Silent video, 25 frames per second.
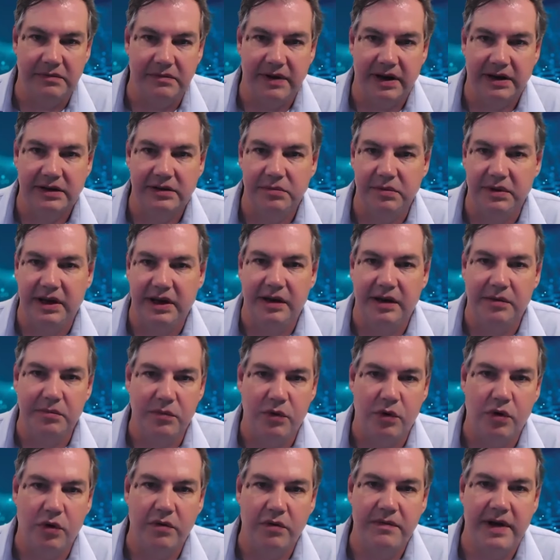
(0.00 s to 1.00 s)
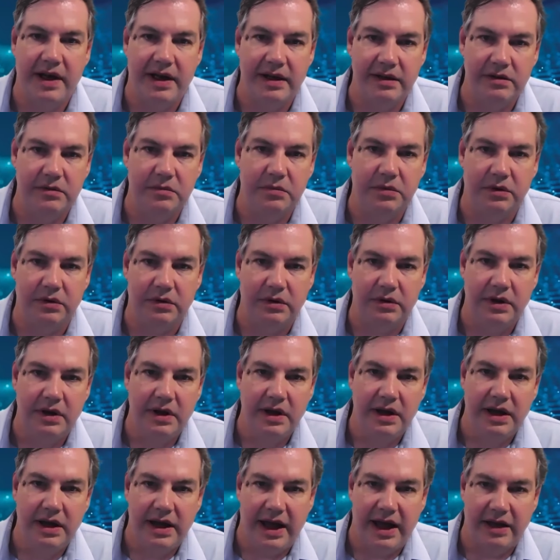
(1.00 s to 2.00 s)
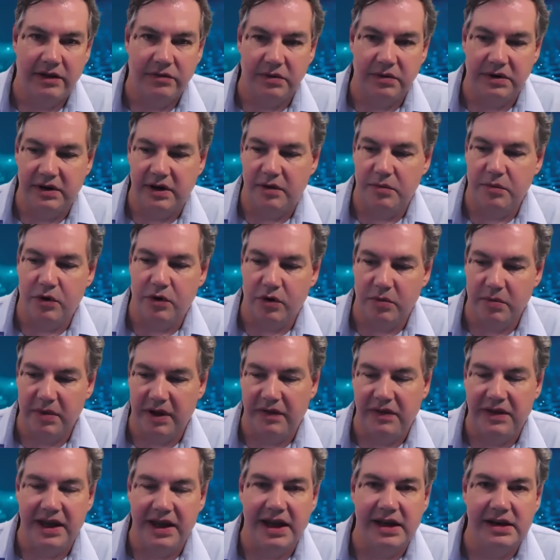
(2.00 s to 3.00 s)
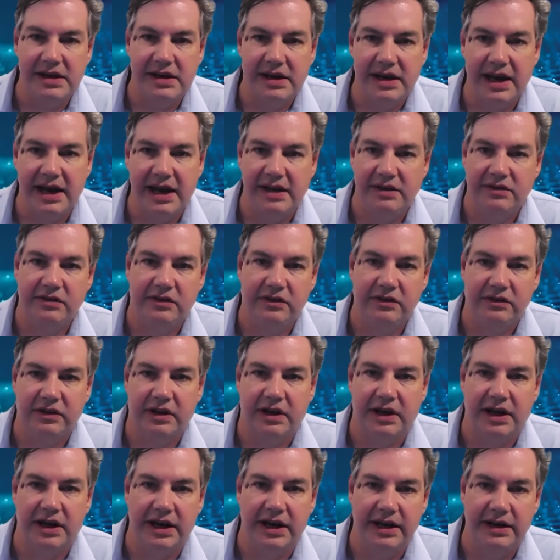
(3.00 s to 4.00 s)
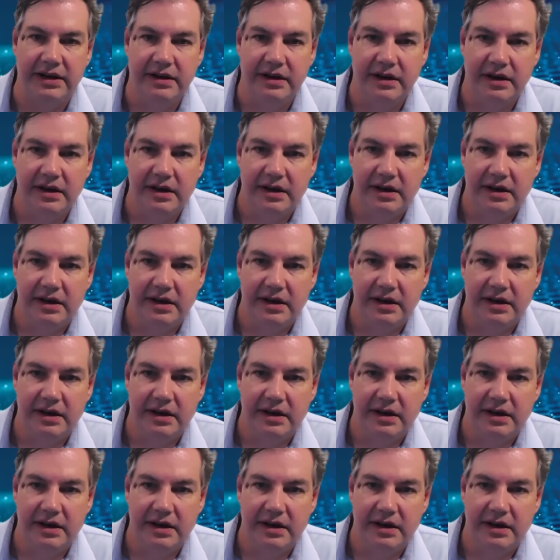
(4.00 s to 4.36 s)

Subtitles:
In fact, it's become more valuable as we know more about the anti-cancer side,